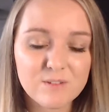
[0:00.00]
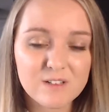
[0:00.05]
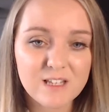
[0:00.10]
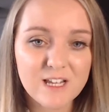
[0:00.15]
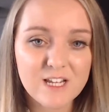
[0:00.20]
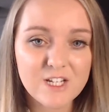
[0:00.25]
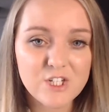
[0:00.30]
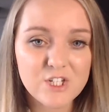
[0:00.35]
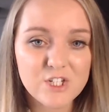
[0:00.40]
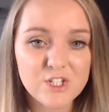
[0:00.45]

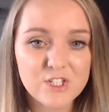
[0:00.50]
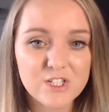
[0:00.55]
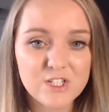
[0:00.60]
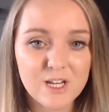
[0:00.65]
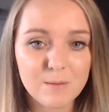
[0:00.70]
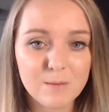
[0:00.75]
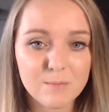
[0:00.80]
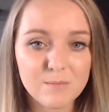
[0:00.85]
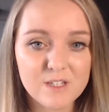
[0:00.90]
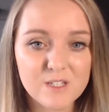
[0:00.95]

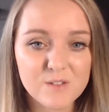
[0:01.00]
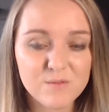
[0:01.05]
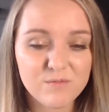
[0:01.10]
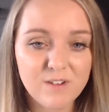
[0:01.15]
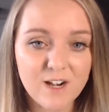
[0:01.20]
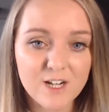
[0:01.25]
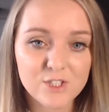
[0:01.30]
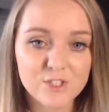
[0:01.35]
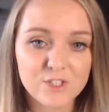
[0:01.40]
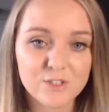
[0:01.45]
relationship, this
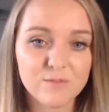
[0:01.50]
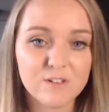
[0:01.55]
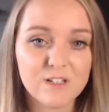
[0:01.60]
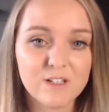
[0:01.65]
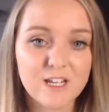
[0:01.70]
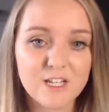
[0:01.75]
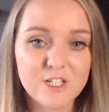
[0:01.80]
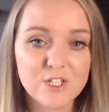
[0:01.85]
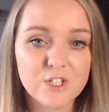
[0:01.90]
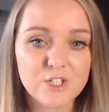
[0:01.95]
fractured
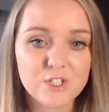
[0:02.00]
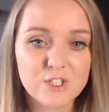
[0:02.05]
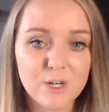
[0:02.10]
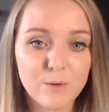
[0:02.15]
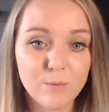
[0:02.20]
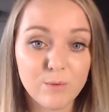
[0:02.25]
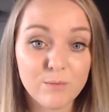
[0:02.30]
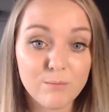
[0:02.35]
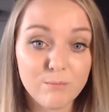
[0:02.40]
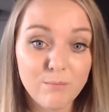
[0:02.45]
relationship
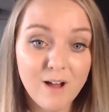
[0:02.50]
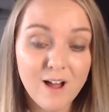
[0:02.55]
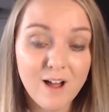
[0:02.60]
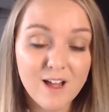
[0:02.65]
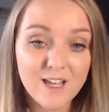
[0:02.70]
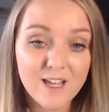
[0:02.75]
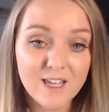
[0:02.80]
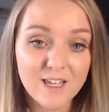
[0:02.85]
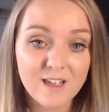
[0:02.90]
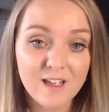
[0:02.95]
with
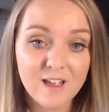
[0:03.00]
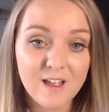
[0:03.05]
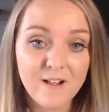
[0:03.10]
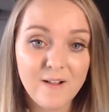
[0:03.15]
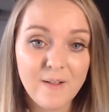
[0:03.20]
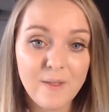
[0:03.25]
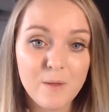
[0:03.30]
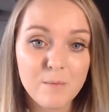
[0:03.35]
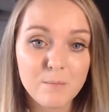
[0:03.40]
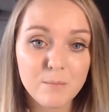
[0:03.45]
my
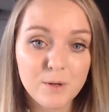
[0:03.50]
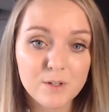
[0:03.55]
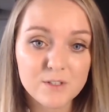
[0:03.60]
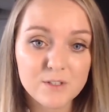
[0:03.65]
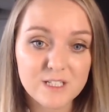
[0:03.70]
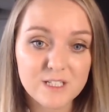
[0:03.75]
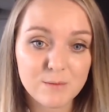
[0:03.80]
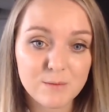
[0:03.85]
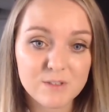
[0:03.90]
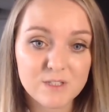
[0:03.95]

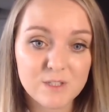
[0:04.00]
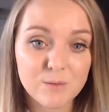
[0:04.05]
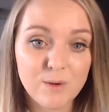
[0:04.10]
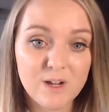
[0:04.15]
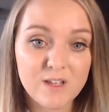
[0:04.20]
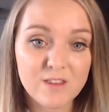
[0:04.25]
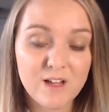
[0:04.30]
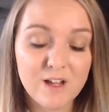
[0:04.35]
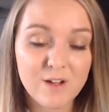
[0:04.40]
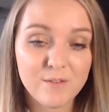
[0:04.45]
body, with the
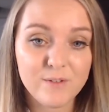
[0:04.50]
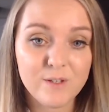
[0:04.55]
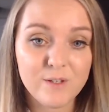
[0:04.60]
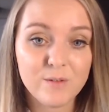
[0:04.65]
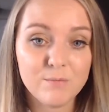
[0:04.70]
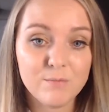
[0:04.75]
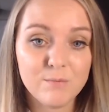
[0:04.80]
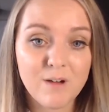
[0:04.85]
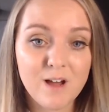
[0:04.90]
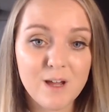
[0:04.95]
way that I
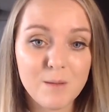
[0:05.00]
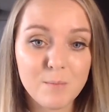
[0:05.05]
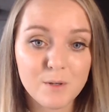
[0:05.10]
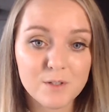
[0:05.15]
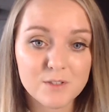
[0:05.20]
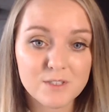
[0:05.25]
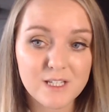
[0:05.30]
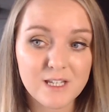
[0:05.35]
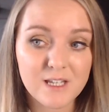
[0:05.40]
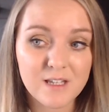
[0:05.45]
viewed my
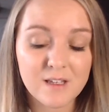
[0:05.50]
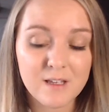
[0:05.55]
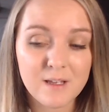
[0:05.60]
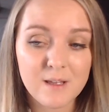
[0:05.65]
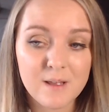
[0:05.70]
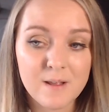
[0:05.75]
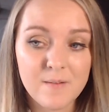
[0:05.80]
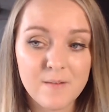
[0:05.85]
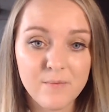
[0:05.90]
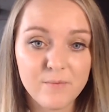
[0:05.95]
body
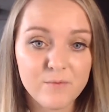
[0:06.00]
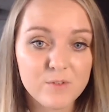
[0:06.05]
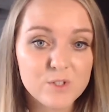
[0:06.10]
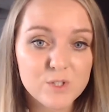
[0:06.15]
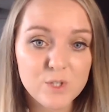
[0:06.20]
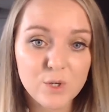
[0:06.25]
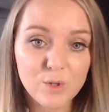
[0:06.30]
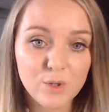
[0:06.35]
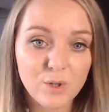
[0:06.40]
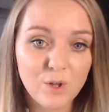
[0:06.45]
for
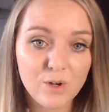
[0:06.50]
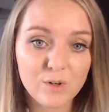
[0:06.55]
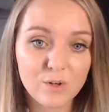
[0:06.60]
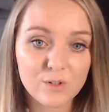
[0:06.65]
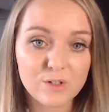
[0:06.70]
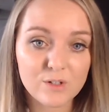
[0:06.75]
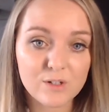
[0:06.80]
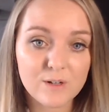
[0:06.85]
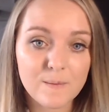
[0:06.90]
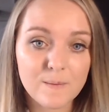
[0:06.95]
so
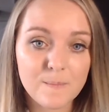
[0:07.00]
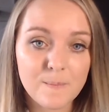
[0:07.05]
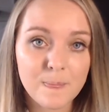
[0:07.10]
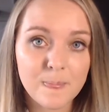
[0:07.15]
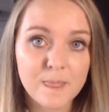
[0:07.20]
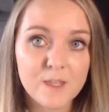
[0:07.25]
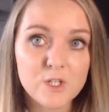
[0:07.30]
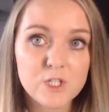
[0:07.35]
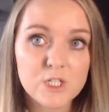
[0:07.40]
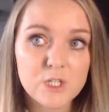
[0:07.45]
long.
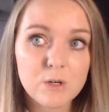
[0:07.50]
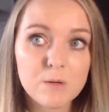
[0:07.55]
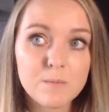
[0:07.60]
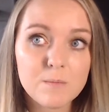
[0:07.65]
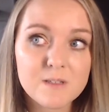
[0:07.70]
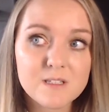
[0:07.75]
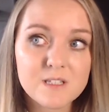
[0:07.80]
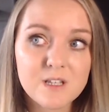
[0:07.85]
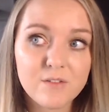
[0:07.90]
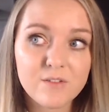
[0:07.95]
Showing
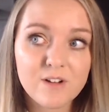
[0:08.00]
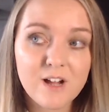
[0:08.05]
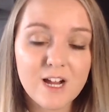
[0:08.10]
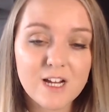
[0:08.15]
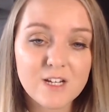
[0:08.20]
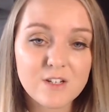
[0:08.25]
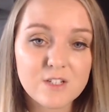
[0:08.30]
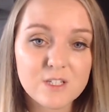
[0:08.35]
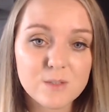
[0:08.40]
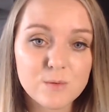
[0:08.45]
myself
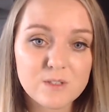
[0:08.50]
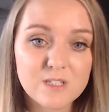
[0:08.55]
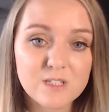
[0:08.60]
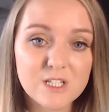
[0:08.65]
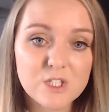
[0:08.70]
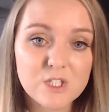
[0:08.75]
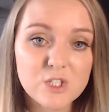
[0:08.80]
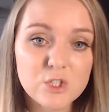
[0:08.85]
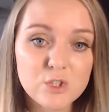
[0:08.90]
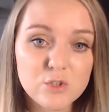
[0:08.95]
kindness was
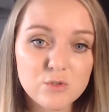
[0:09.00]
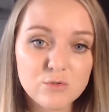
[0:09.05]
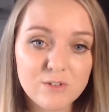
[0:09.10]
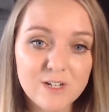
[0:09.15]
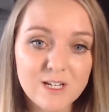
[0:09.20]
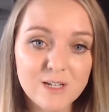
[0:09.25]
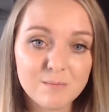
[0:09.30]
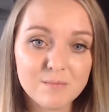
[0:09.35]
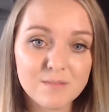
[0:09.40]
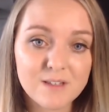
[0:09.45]

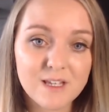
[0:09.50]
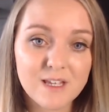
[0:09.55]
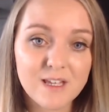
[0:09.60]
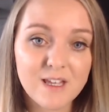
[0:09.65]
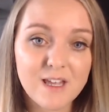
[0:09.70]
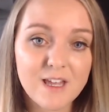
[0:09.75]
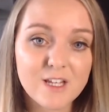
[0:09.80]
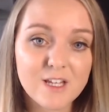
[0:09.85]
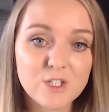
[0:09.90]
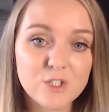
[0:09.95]
extremely,
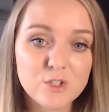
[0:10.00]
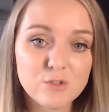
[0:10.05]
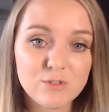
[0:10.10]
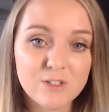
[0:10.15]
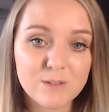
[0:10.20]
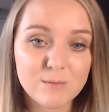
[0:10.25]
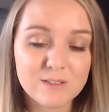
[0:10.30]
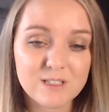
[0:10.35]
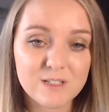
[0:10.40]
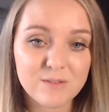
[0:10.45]

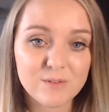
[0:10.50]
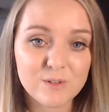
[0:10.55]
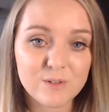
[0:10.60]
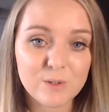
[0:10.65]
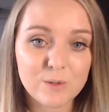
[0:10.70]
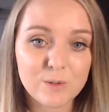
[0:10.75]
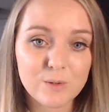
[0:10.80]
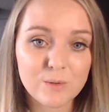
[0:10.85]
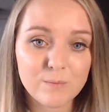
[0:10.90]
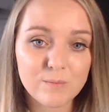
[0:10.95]
extremely
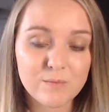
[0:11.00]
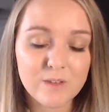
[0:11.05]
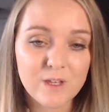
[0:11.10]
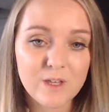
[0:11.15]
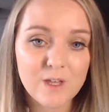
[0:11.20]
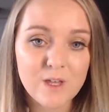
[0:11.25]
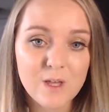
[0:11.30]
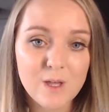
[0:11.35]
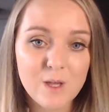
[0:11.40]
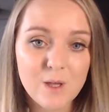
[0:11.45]
difficult
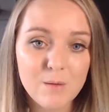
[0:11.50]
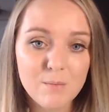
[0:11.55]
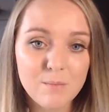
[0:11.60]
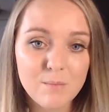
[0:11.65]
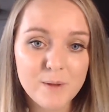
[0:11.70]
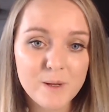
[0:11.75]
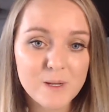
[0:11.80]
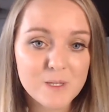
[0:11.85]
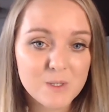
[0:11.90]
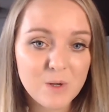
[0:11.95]

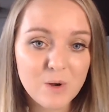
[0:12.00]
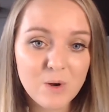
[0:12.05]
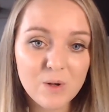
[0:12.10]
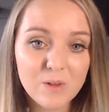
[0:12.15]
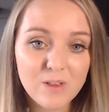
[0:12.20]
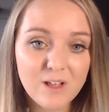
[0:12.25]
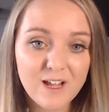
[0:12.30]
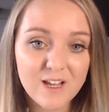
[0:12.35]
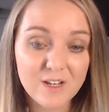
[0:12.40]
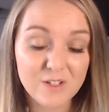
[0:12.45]
because all
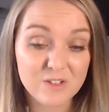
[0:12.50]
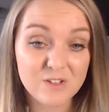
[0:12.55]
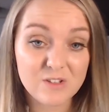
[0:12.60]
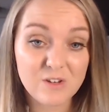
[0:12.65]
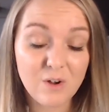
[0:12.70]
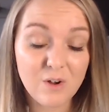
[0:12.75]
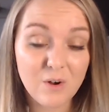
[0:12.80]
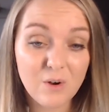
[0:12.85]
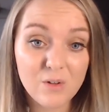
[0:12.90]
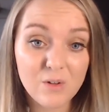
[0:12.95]

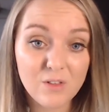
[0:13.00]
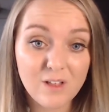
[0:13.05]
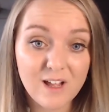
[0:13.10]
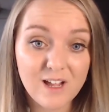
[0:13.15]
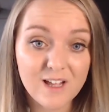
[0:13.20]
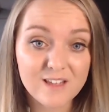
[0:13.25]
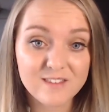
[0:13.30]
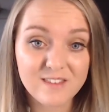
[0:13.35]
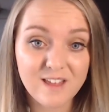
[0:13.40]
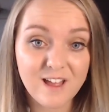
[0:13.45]
I
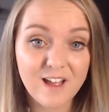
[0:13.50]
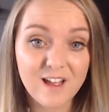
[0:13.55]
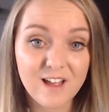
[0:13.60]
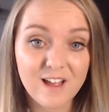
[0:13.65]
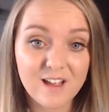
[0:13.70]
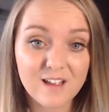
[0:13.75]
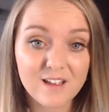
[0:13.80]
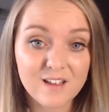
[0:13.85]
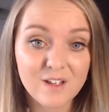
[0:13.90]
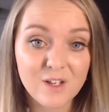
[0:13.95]
had
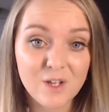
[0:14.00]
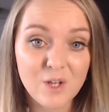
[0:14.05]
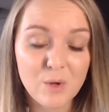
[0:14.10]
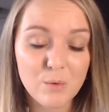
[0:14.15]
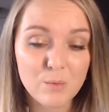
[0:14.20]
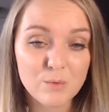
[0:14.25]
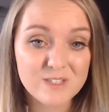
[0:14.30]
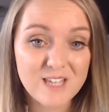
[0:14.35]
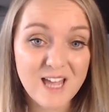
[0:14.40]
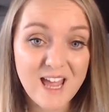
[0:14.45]
there
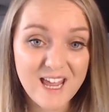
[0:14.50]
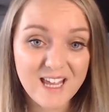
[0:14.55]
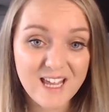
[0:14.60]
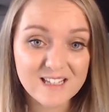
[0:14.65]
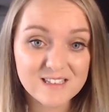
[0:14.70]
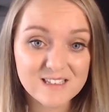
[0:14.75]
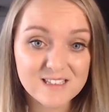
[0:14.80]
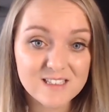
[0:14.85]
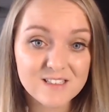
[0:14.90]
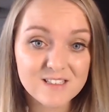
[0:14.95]
was
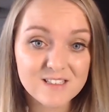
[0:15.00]
hate